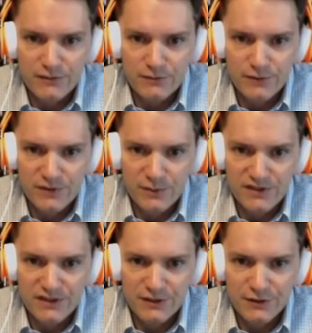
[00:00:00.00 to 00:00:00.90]
with the
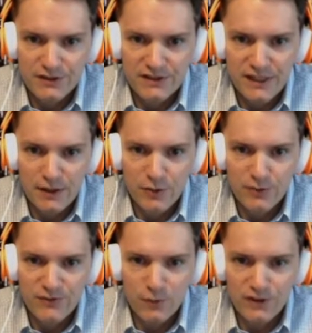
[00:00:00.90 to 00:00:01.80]
musketeer in the tower
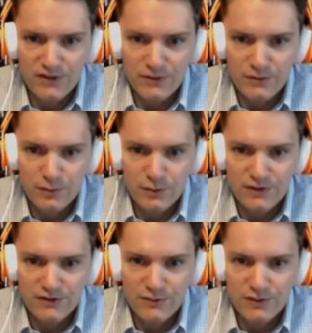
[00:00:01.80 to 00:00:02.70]
before he's able to put
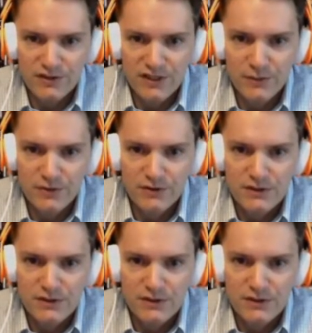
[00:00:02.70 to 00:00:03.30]
in too much damage.